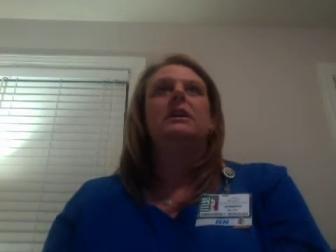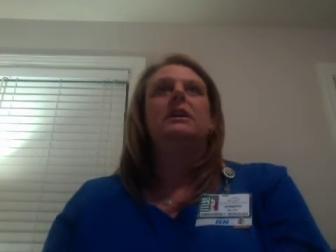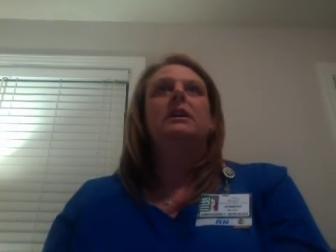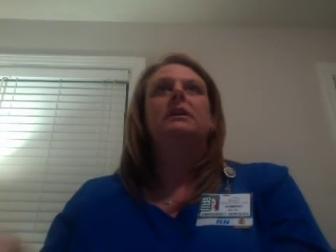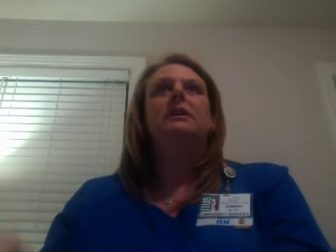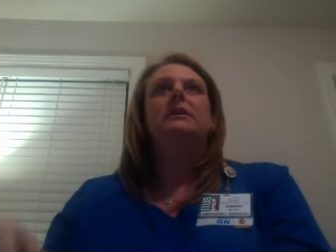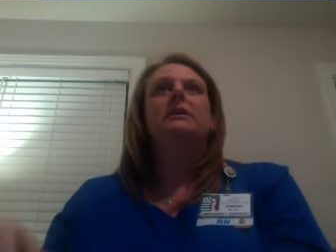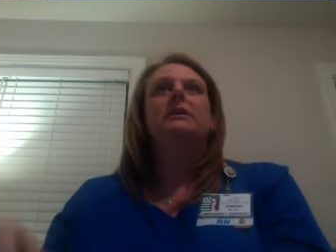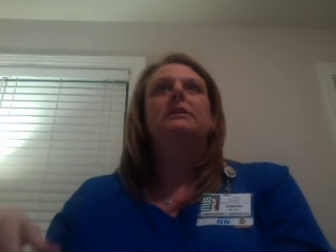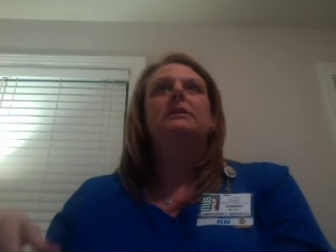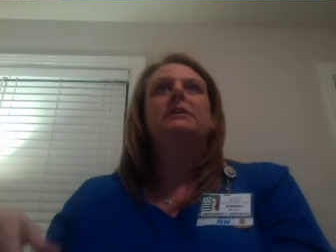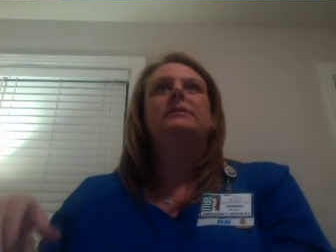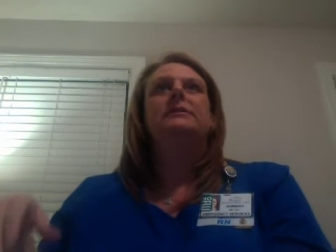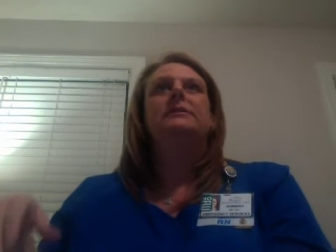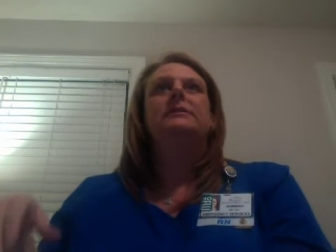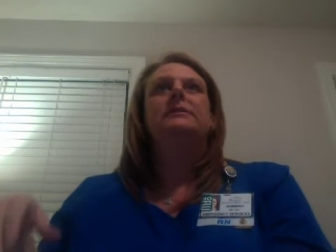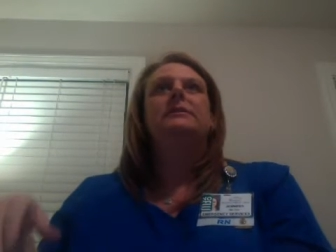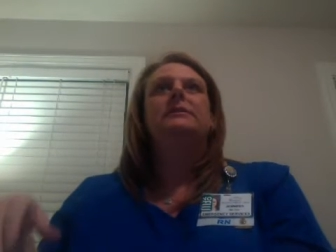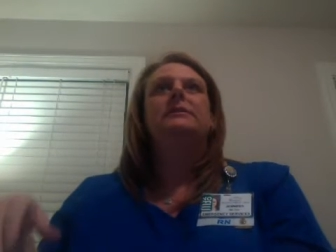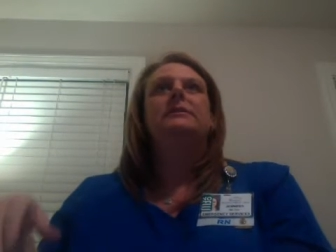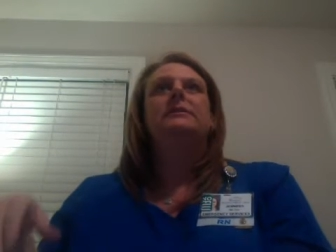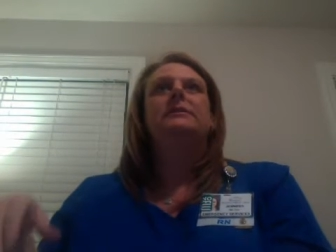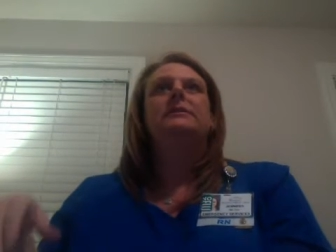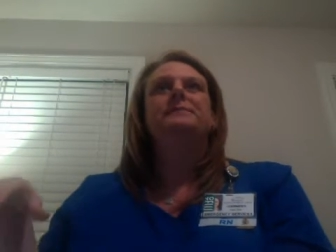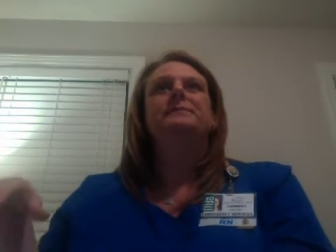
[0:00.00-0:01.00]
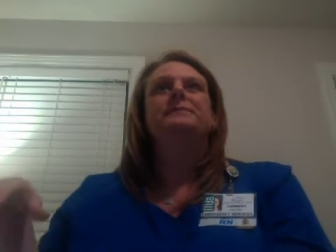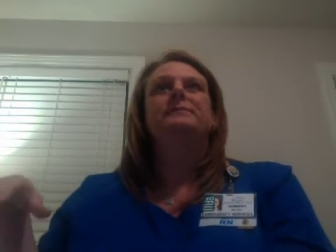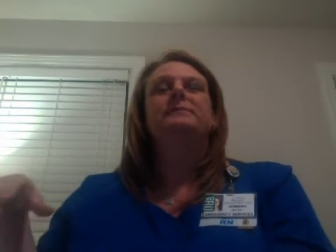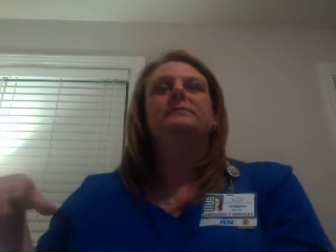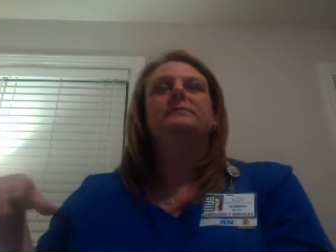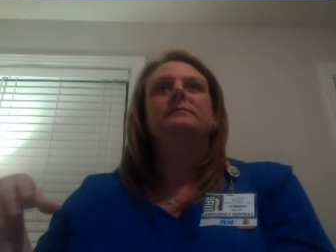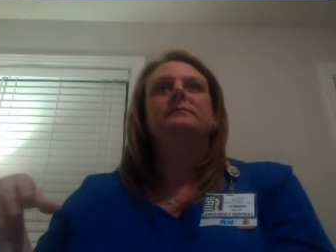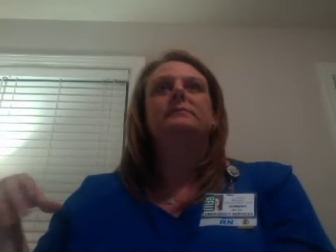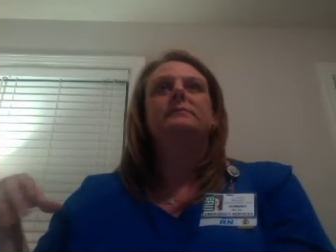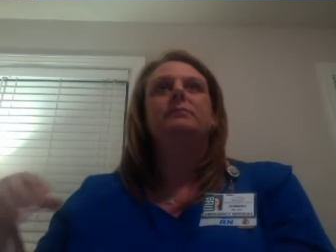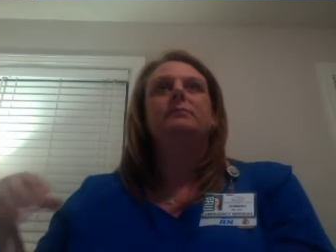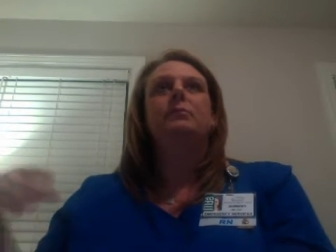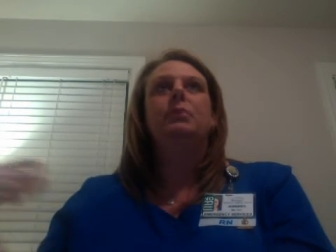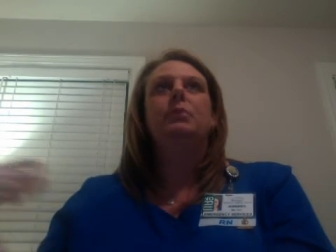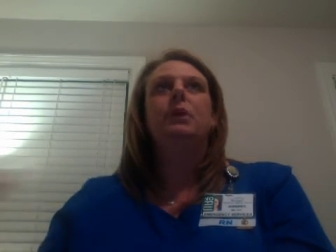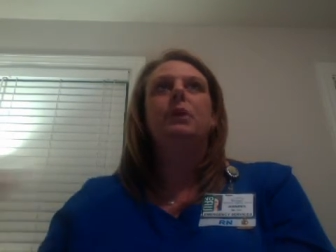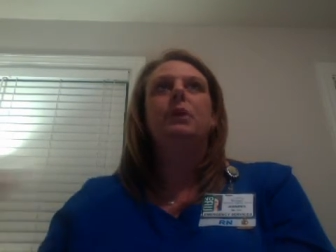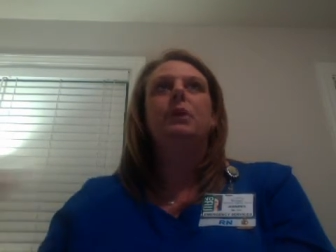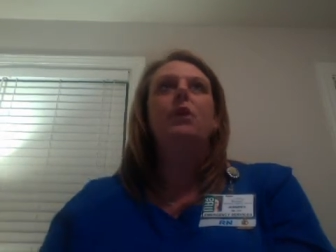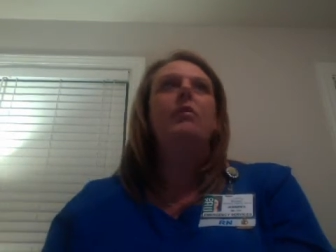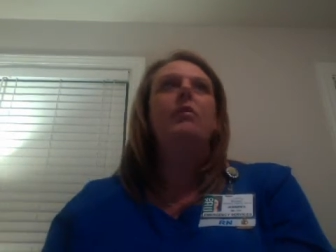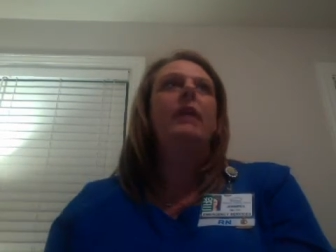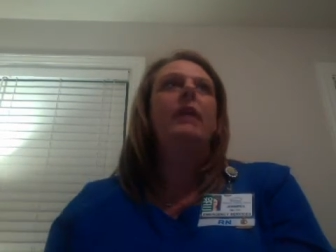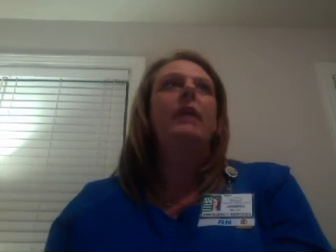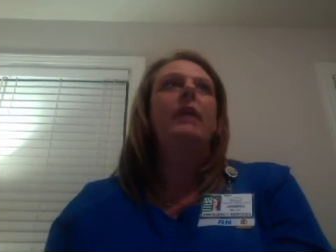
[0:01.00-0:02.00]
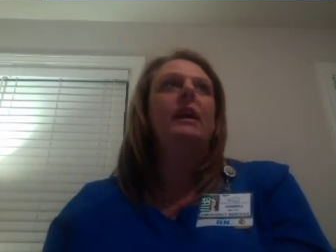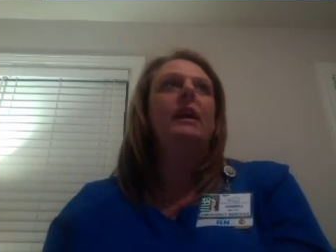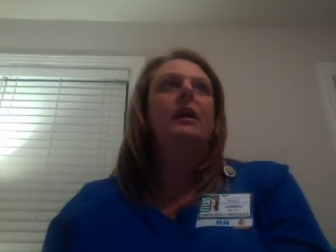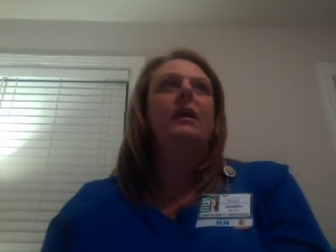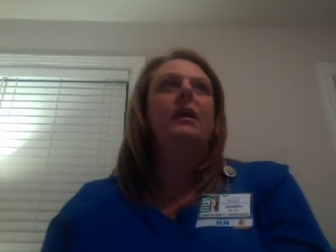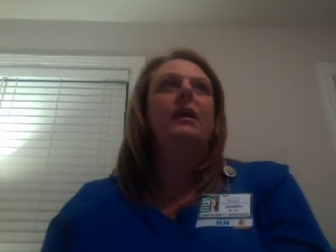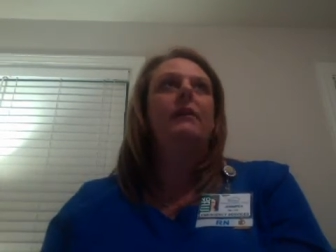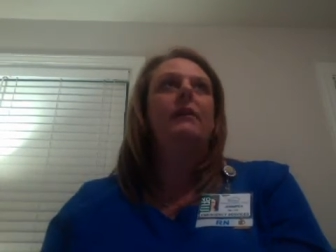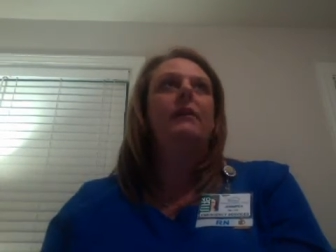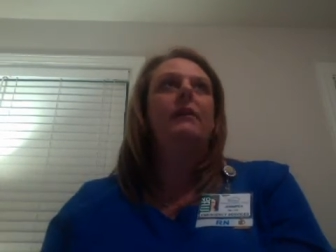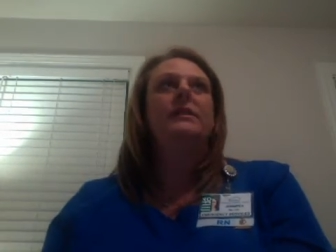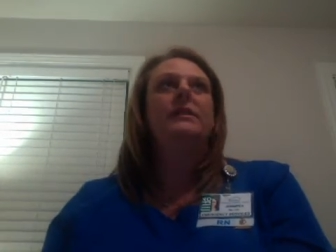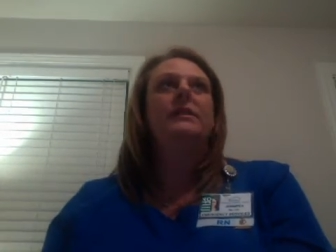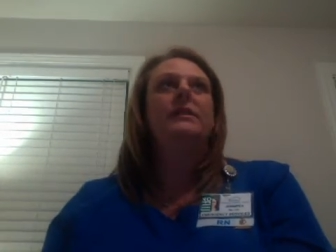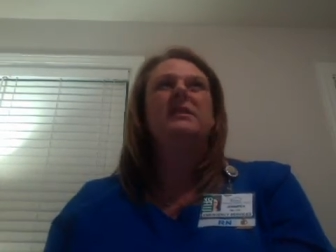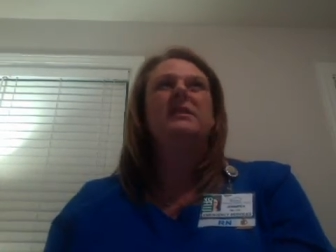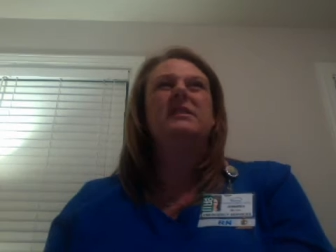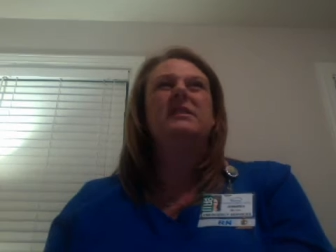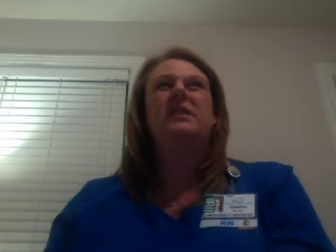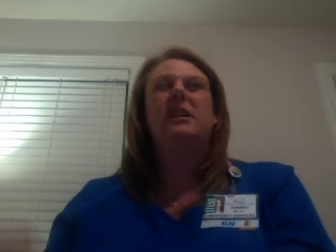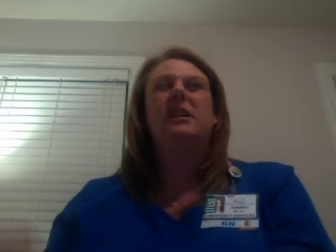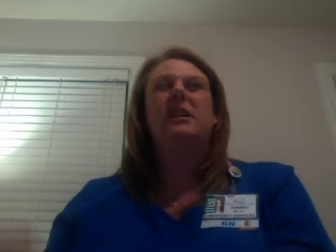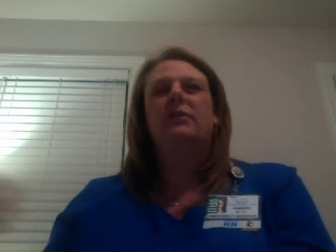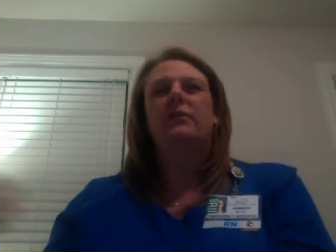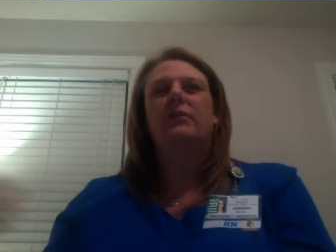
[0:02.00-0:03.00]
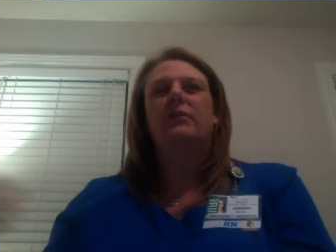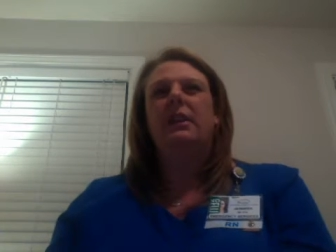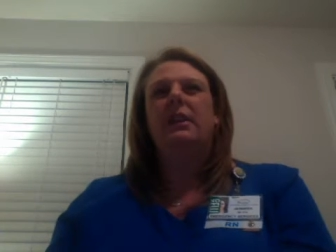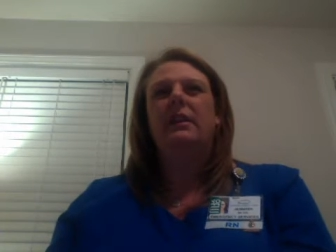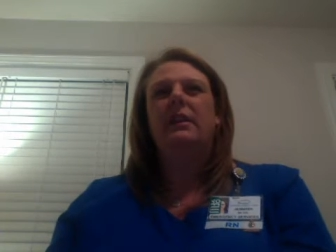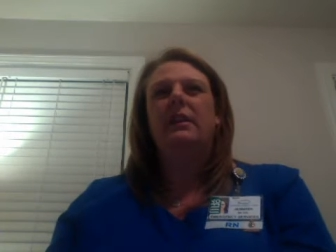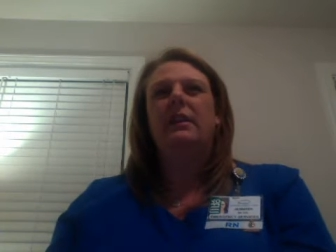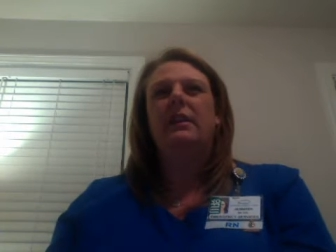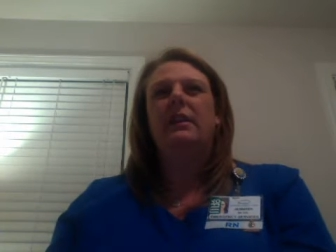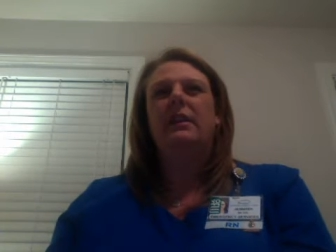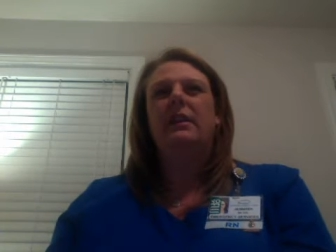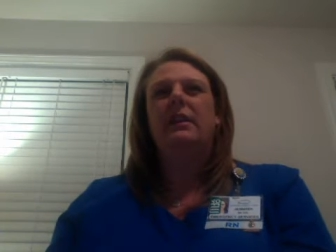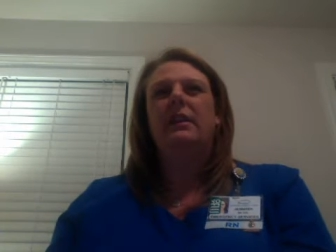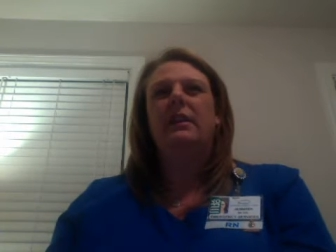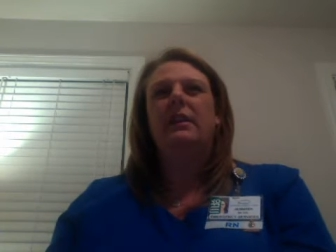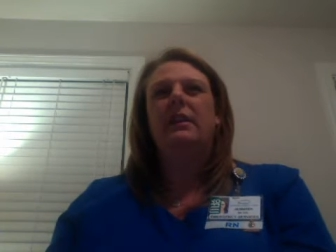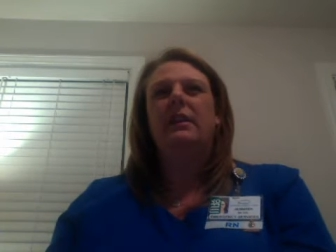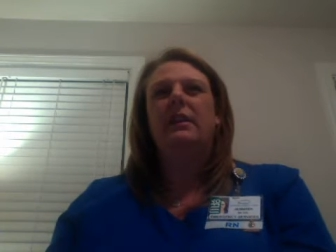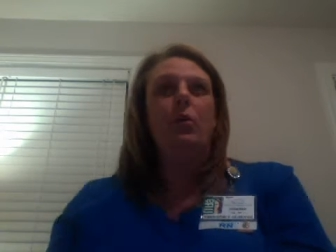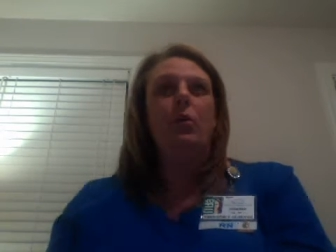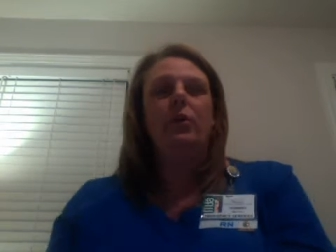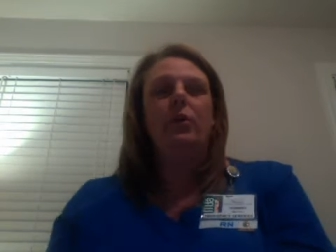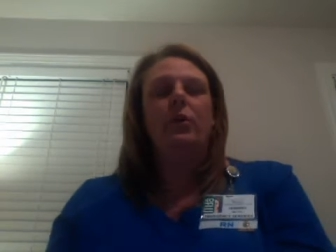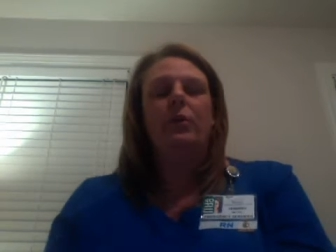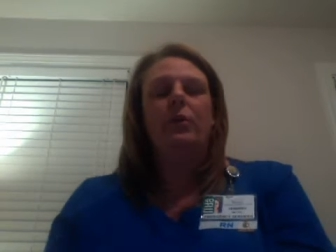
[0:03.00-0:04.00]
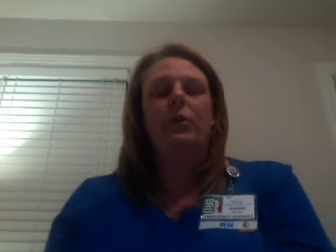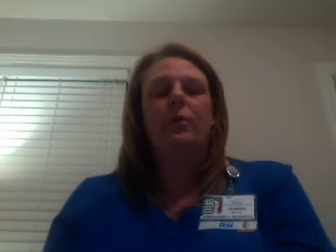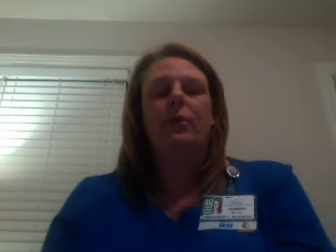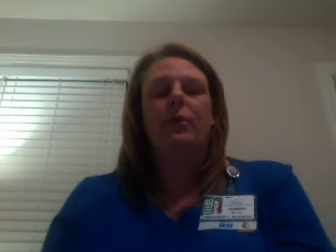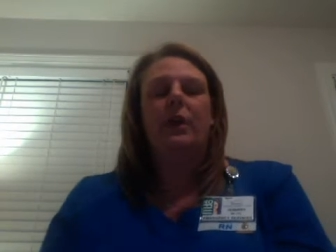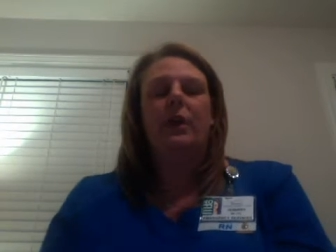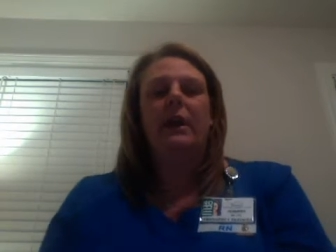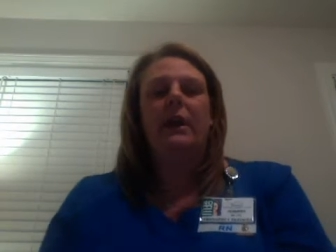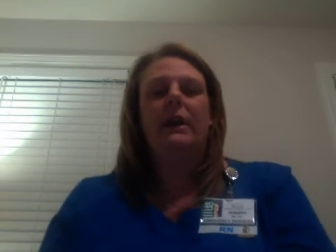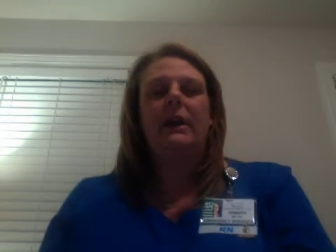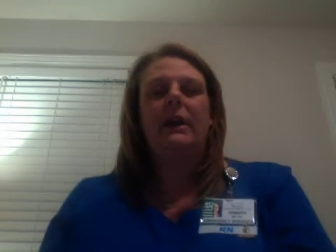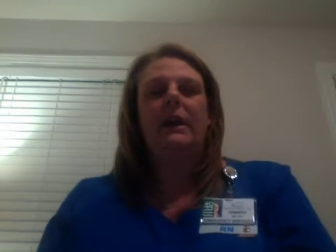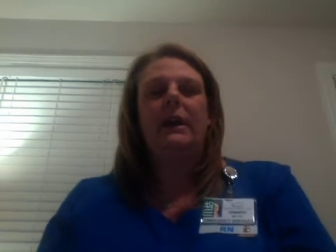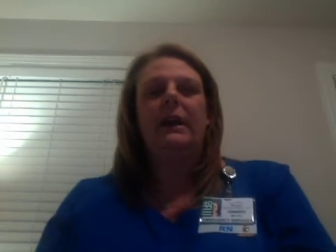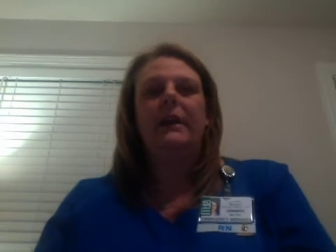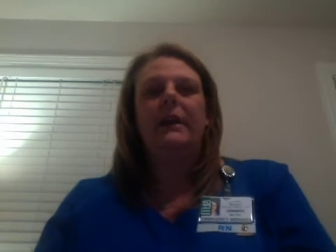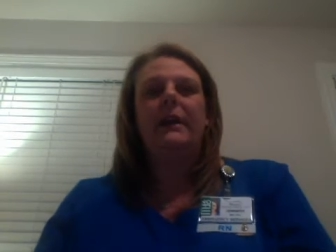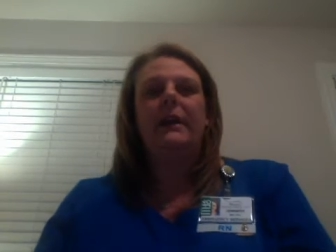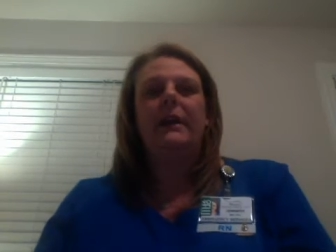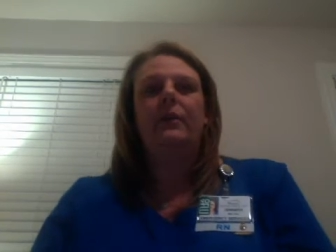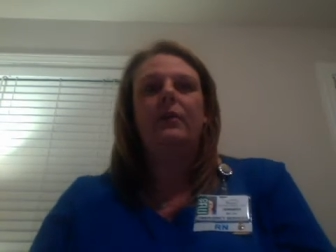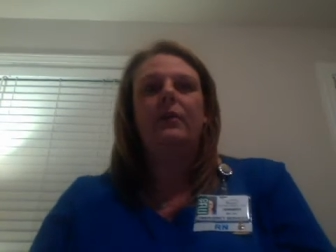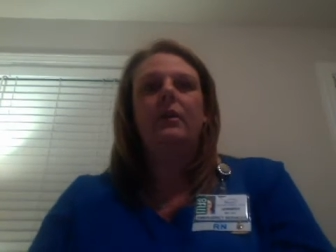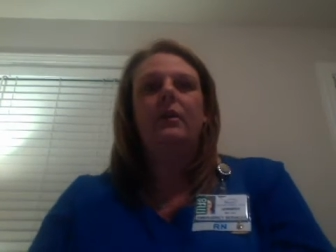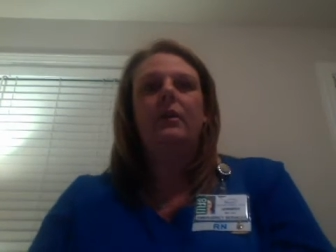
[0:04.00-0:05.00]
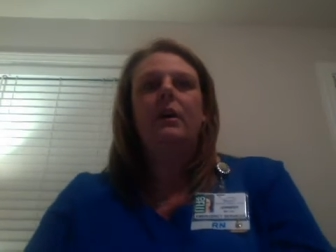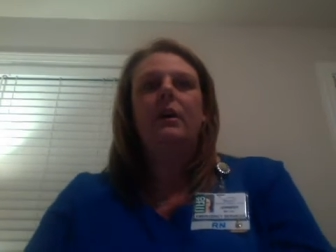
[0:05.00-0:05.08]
um, blow that off, it's not really that important right now,